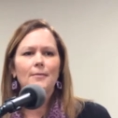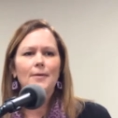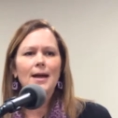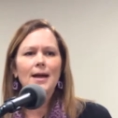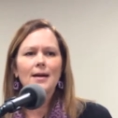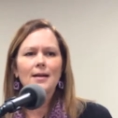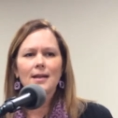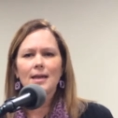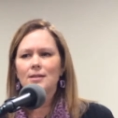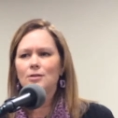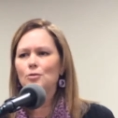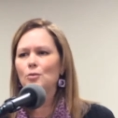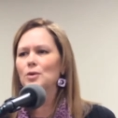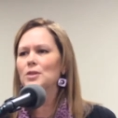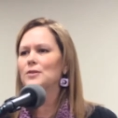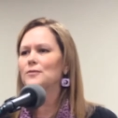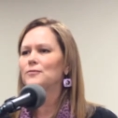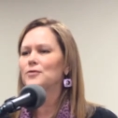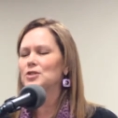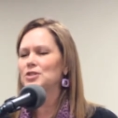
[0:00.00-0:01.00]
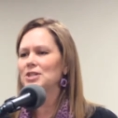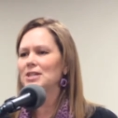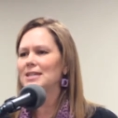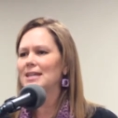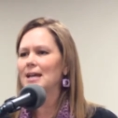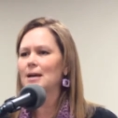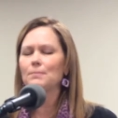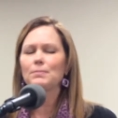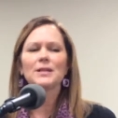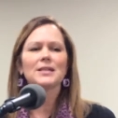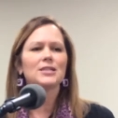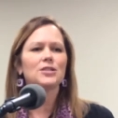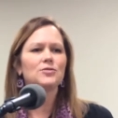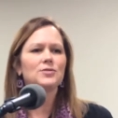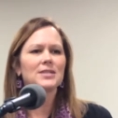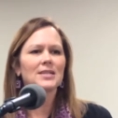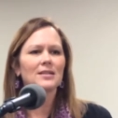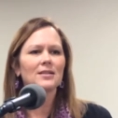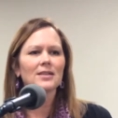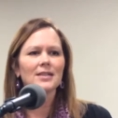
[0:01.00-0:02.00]
around in Northern Virginia plus
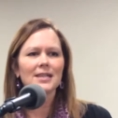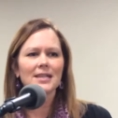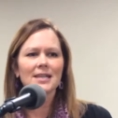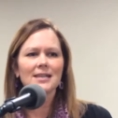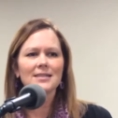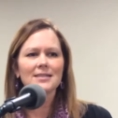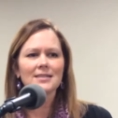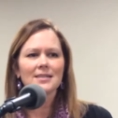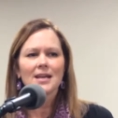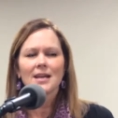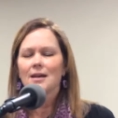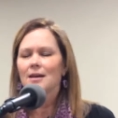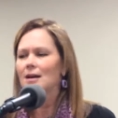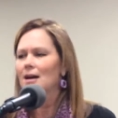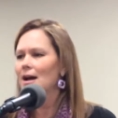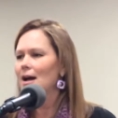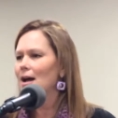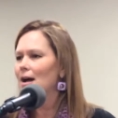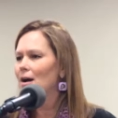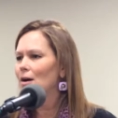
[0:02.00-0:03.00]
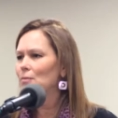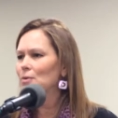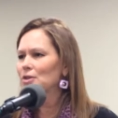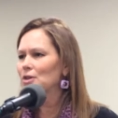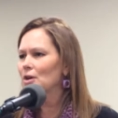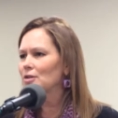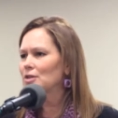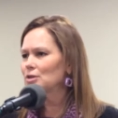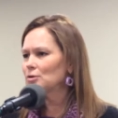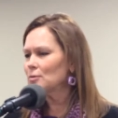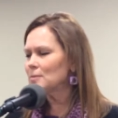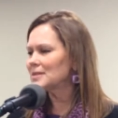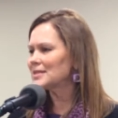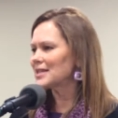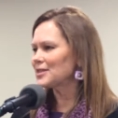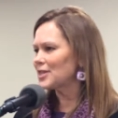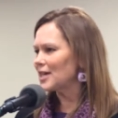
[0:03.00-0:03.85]
utilities uh, with all these utilities.